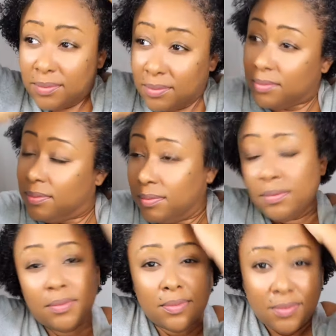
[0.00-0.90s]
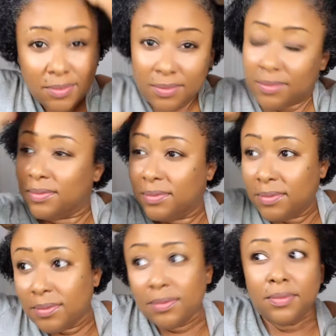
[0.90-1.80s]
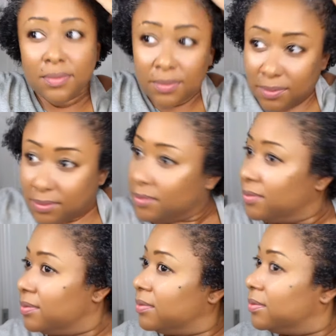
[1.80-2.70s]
unnecessary buildup off of my scalp as well.